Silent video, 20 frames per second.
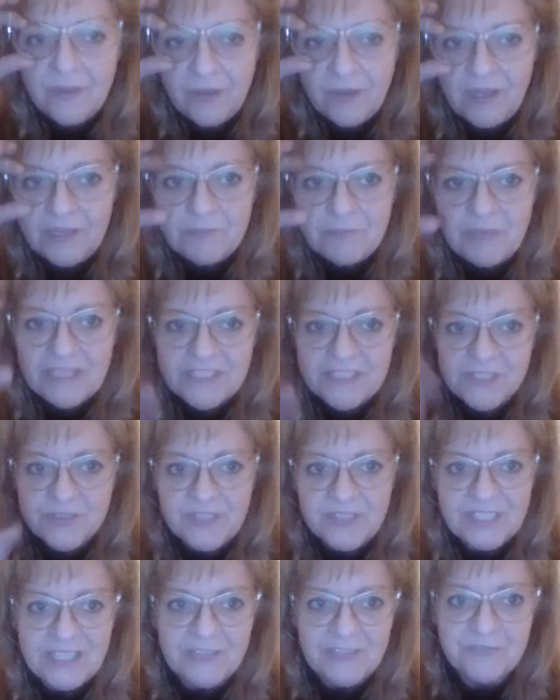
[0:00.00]
On my
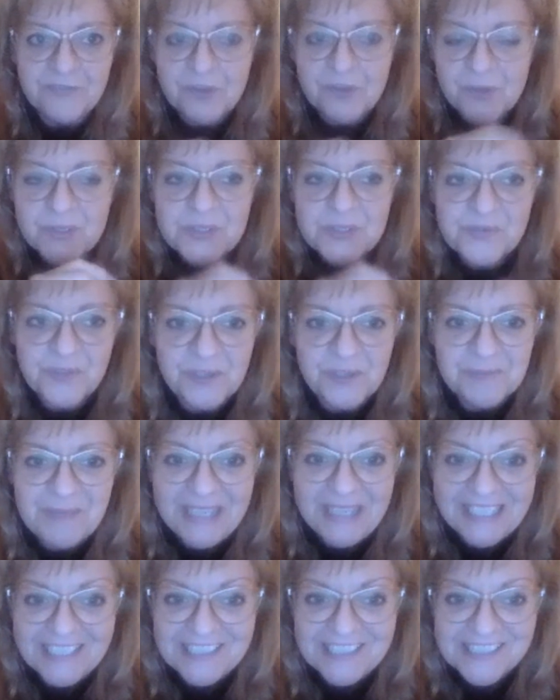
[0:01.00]
screen, I froze for a
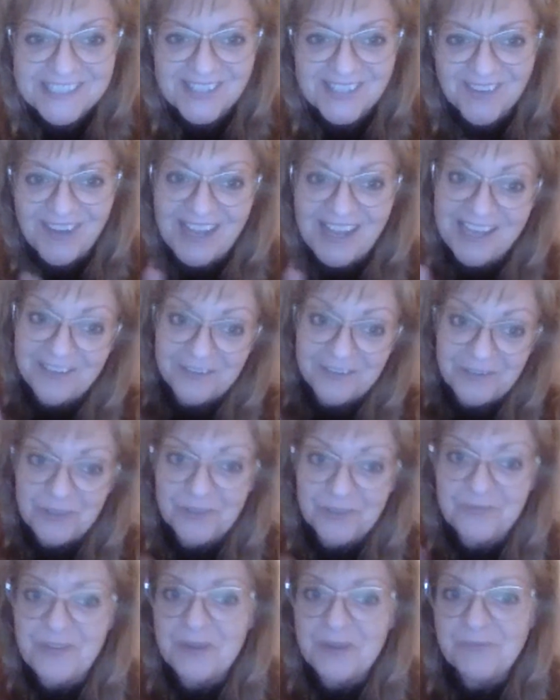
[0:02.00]
minute, so I don't know
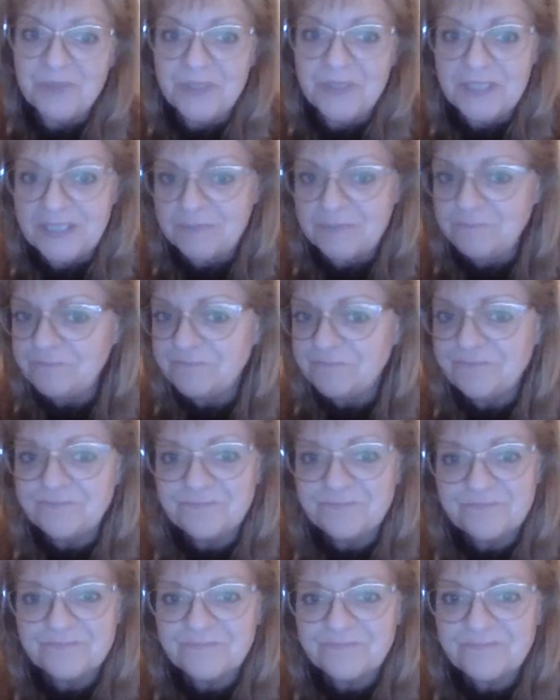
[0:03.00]
if I'm really
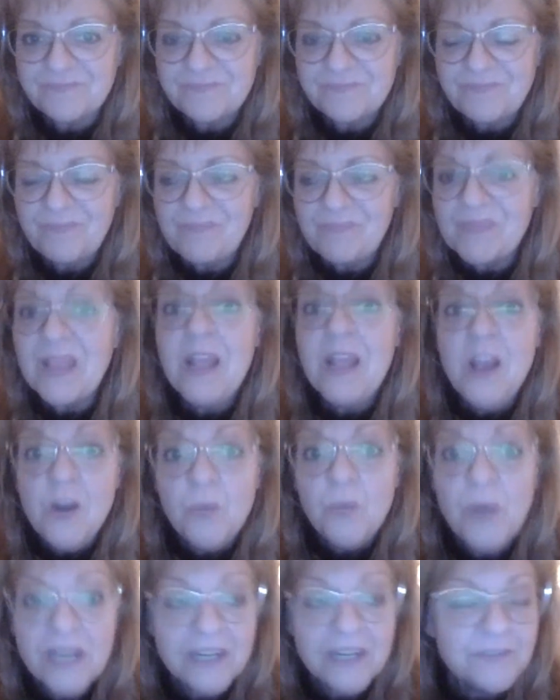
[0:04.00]

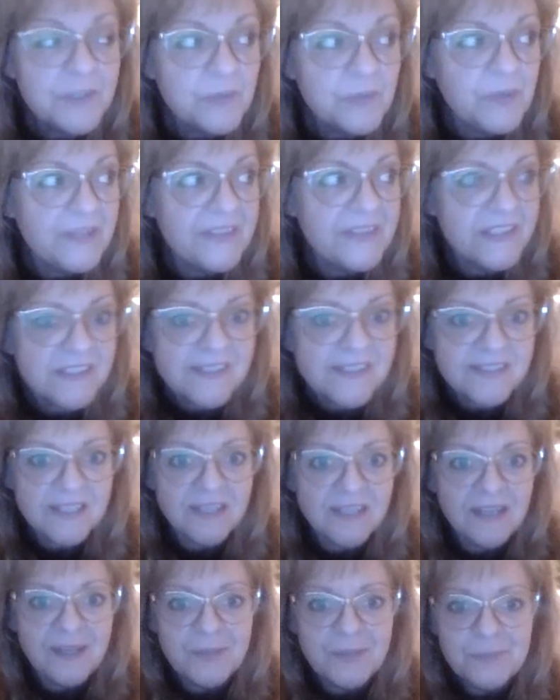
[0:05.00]
whatever. When this
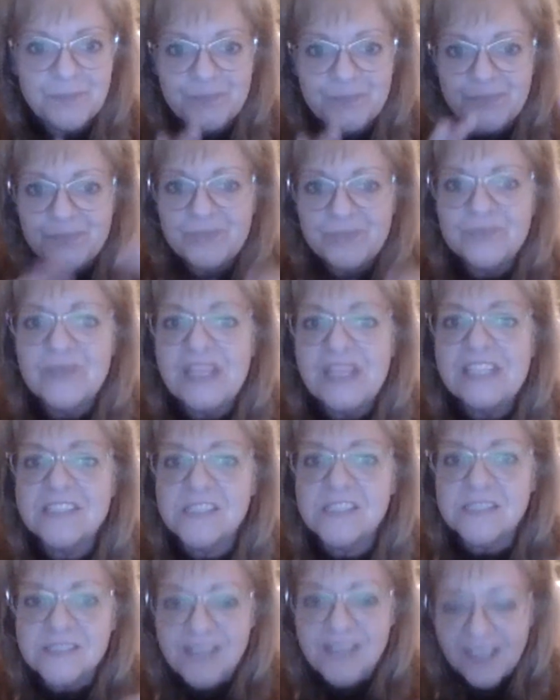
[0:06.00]

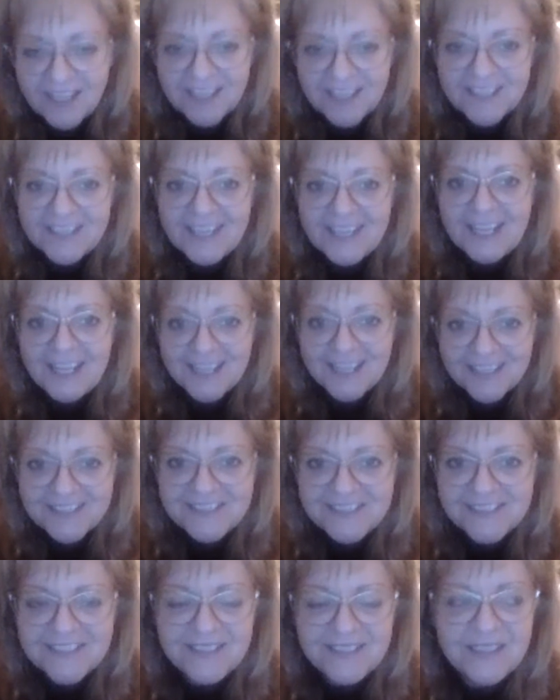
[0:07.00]
is done
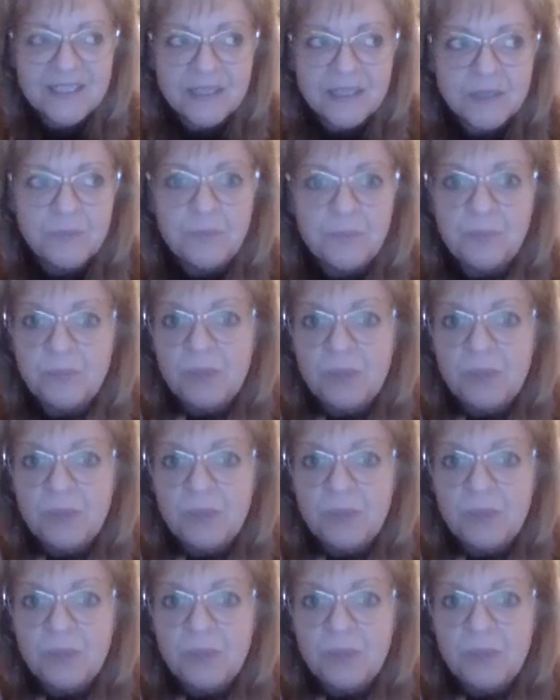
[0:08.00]
and it